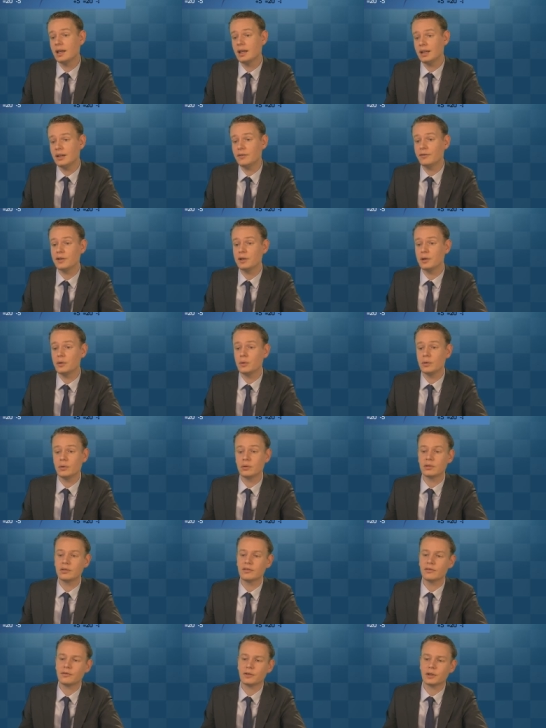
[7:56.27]
If you
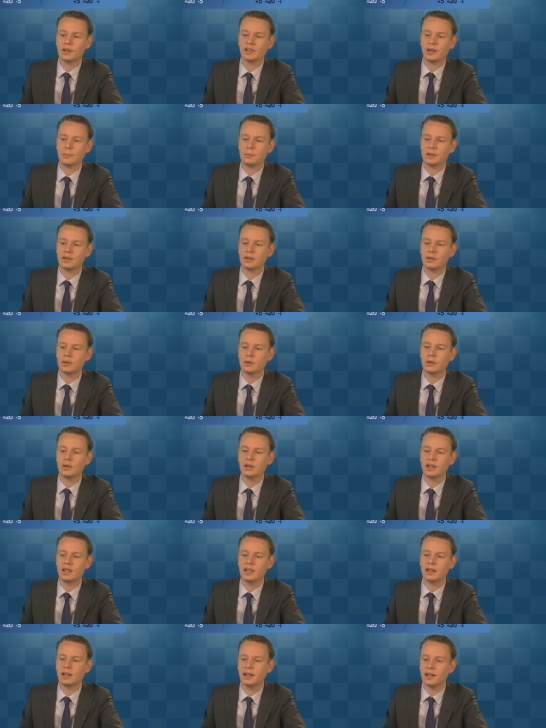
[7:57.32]
for example, took
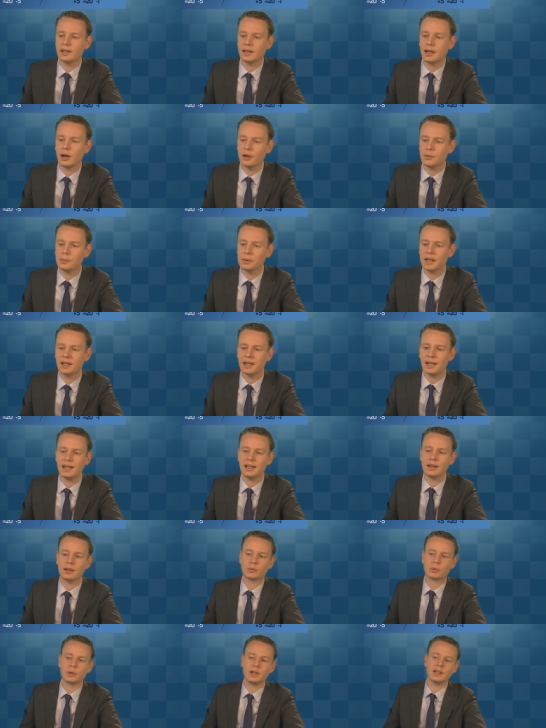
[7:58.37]
here and now you played
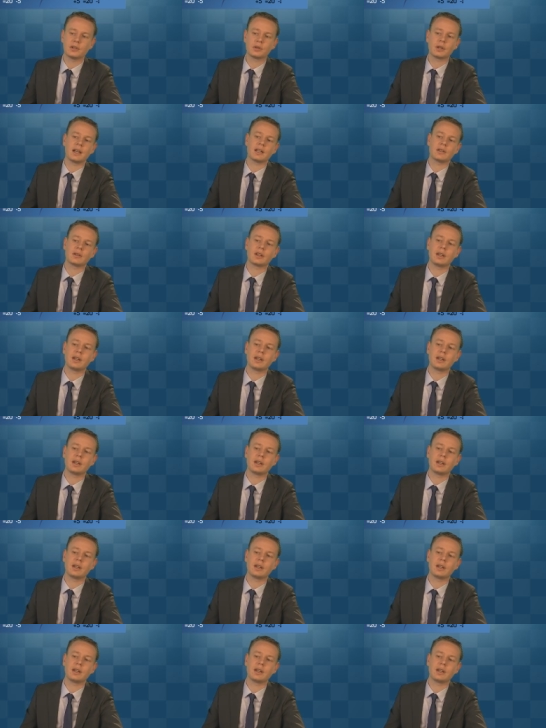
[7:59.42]
a3, trying to